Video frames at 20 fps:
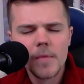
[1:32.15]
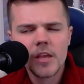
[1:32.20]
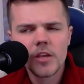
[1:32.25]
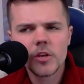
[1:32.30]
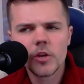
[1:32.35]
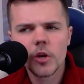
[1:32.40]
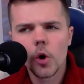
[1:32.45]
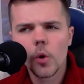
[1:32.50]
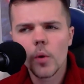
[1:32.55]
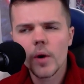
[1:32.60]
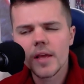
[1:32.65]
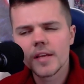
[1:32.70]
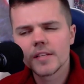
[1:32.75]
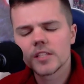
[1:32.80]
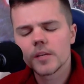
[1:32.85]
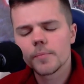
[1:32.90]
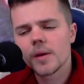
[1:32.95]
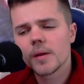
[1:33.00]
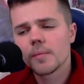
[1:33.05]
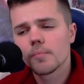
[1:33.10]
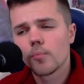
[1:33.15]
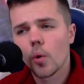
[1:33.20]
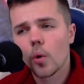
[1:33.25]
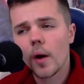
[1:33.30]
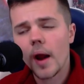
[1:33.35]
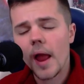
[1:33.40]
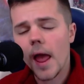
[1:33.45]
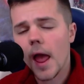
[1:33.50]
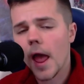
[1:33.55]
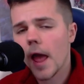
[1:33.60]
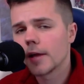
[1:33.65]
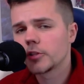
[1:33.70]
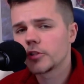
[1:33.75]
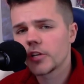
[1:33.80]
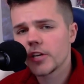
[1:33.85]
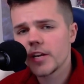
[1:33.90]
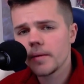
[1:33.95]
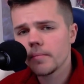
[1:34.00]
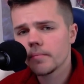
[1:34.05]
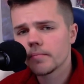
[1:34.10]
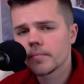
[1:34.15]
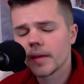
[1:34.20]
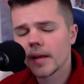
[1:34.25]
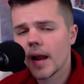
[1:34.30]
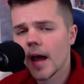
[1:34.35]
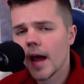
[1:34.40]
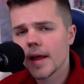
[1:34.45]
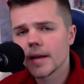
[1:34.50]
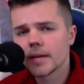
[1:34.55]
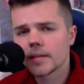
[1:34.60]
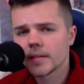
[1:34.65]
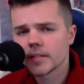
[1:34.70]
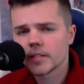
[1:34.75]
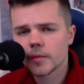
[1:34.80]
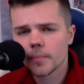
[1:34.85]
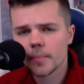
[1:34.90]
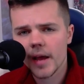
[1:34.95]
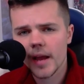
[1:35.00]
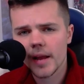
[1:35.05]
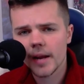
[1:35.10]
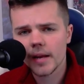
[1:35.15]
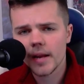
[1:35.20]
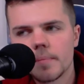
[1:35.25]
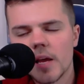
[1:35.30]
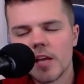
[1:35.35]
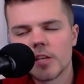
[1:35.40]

you know, is a bit more edgy than I anticipated,